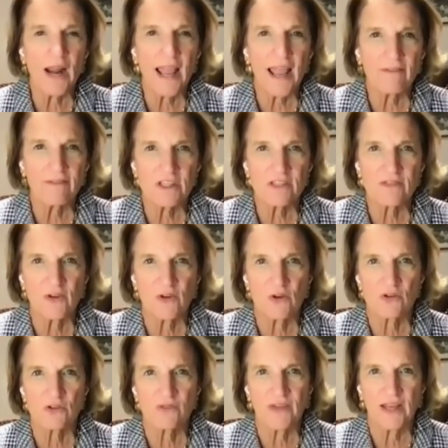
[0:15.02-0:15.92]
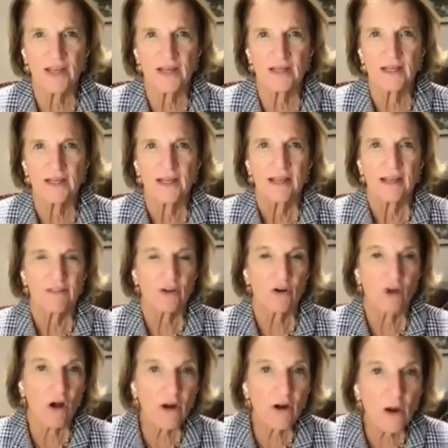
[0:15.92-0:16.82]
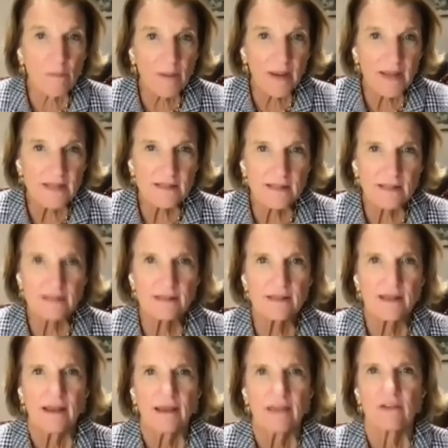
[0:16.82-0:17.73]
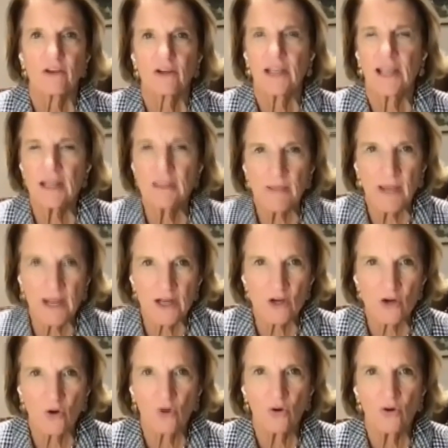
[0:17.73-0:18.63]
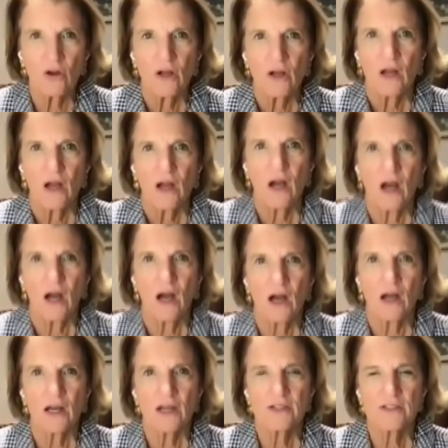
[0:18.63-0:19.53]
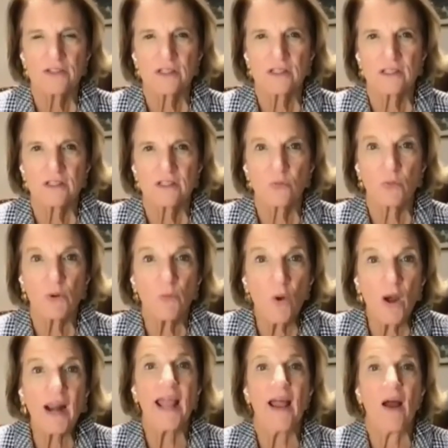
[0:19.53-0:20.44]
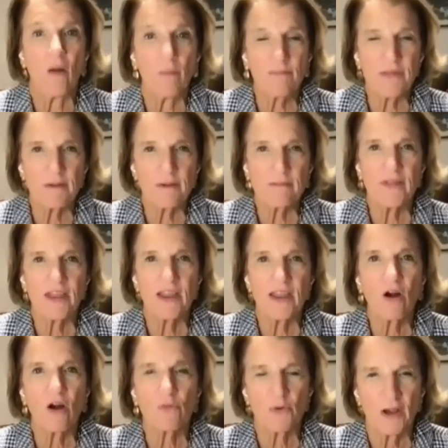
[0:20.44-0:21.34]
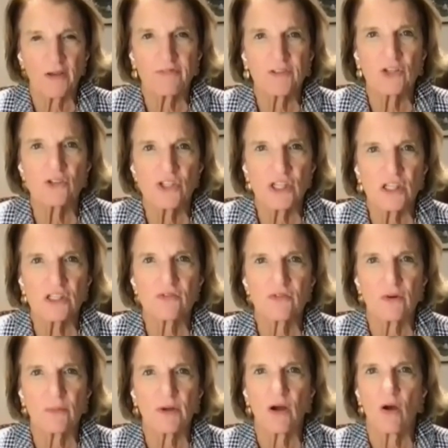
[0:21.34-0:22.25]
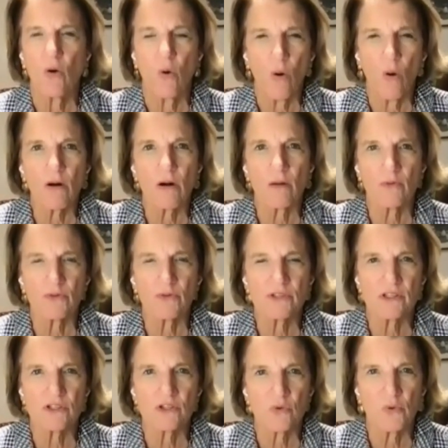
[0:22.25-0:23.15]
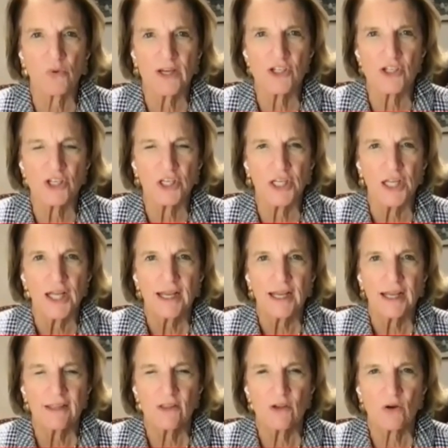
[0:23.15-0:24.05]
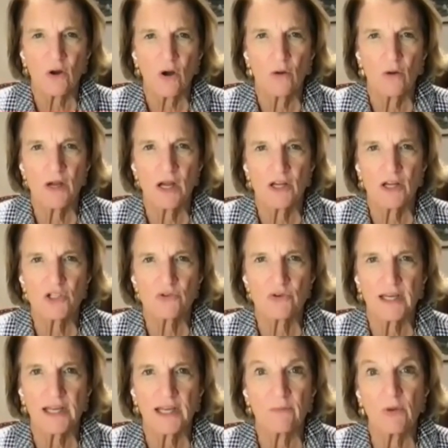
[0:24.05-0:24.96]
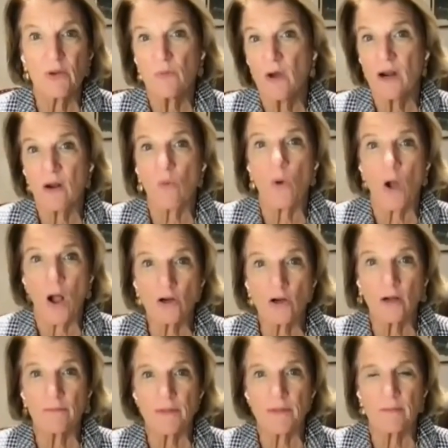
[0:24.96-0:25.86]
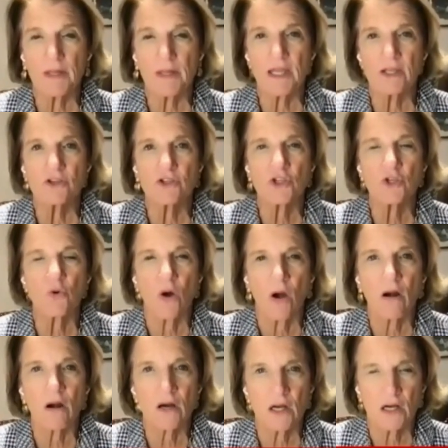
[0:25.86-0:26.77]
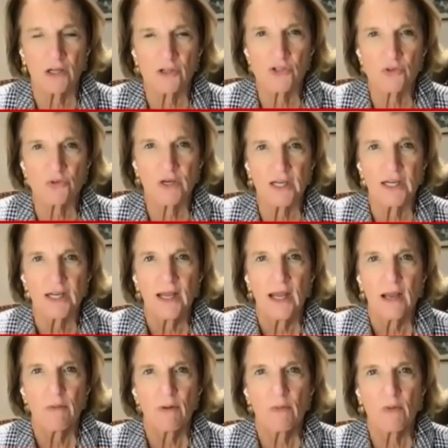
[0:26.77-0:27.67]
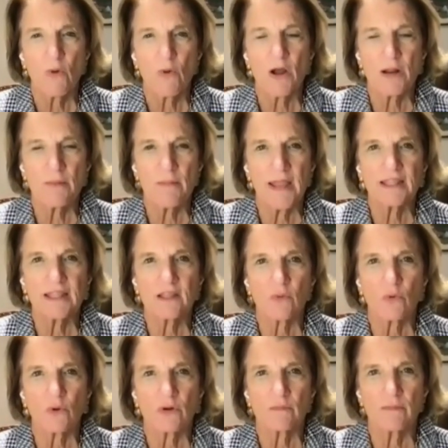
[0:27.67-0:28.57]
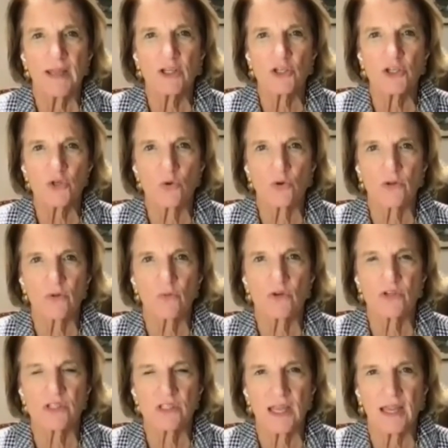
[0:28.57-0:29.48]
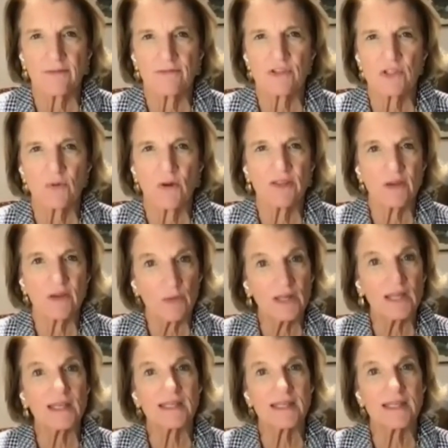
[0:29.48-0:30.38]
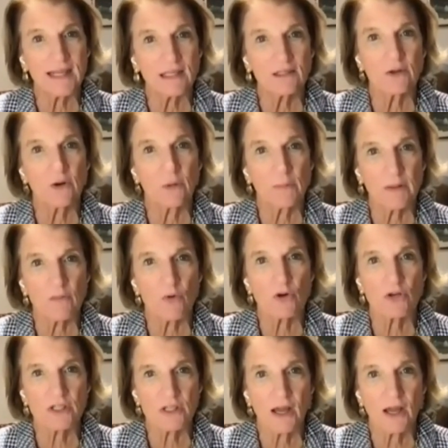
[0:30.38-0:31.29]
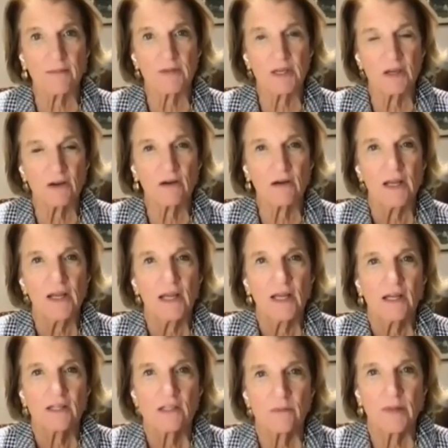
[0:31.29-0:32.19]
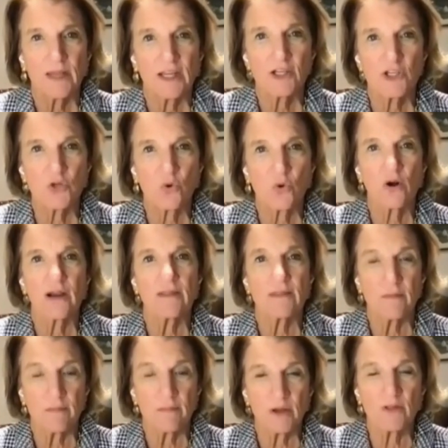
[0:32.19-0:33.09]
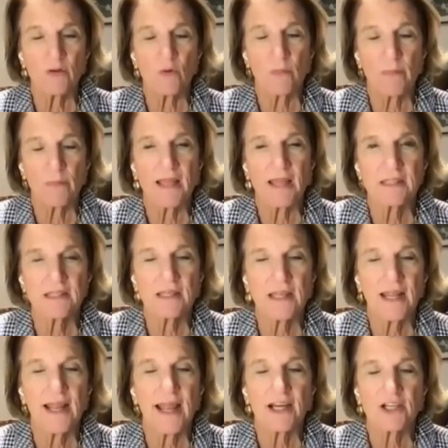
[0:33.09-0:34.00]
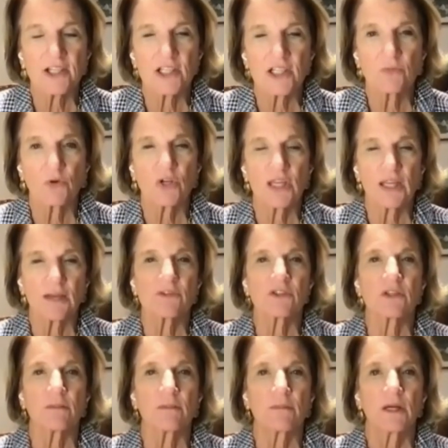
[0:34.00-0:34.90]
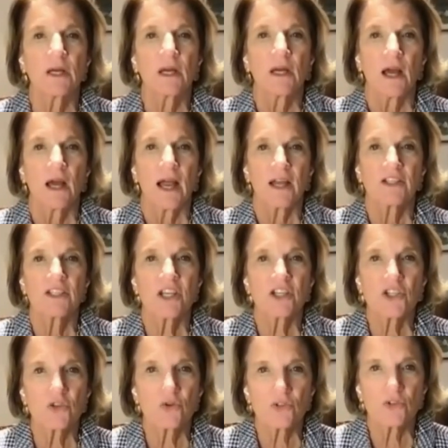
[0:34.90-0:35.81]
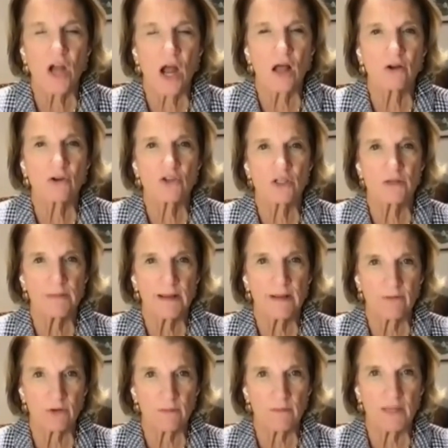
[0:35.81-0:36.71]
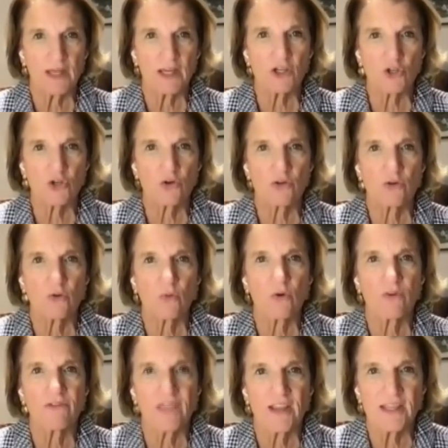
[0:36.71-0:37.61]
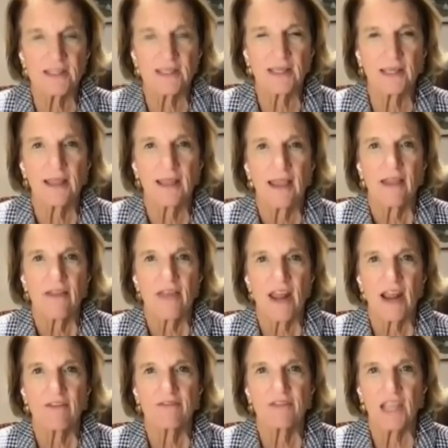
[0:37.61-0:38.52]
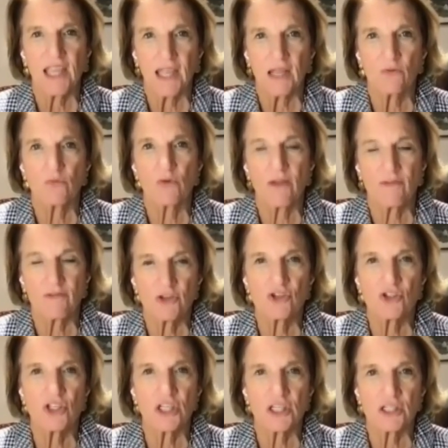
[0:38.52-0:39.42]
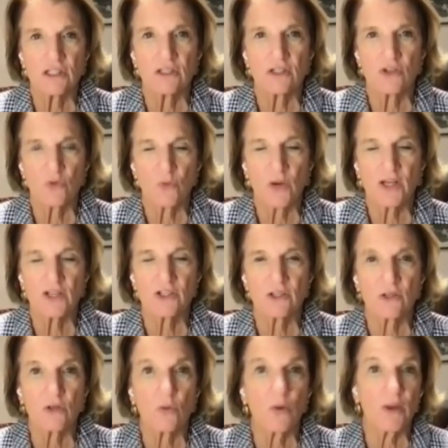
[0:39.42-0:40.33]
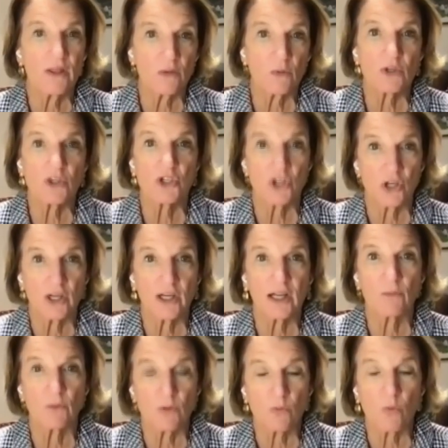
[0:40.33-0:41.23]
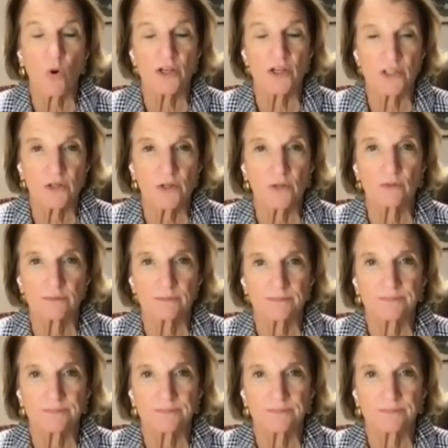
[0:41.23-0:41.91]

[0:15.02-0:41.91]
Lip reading: to have these folks vetted. They're on our bases. They're getting medical assistance. We want to help them. They are refugees from a horrible situation in their home country, and we want to welcome them into our country, but we want to make sure that we're safe. So I think we need to take a little bit more time here to make sure, and the bill that we're passing today actually will give some additional dollars to be able to make sure that we're facing that Afghan refugee situation the way that we should and would want to.